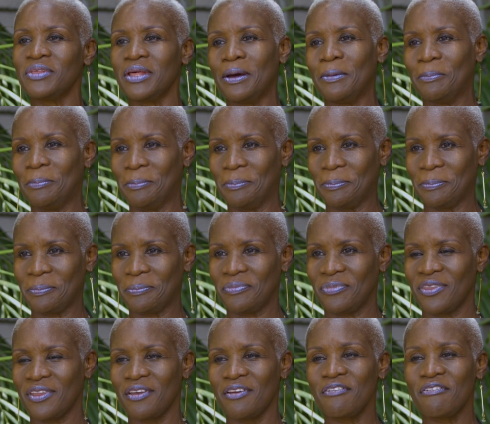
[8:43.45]
them
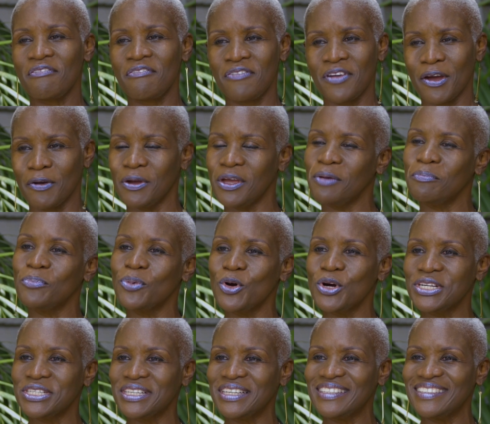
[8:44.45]
very
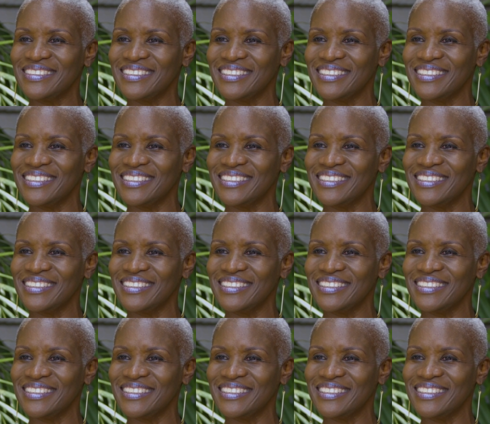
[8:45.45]
important.